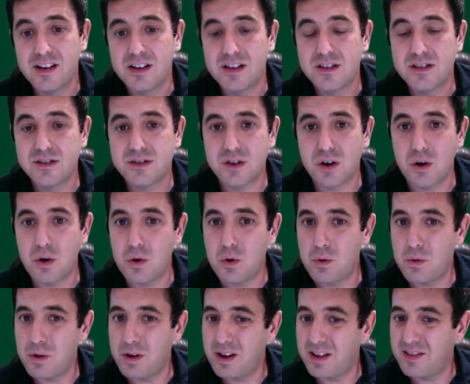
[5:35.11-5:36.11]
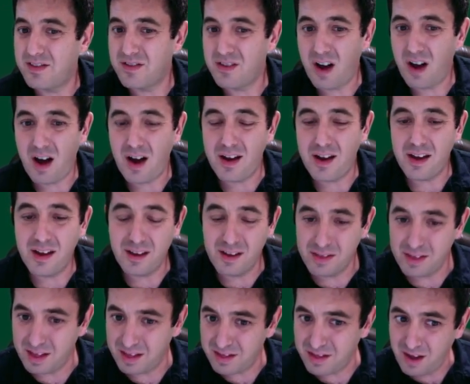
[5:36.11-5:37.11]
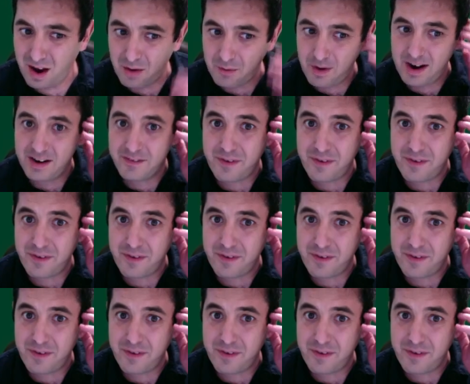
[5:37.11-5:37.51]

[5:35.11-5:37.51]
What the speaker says: So it's not right.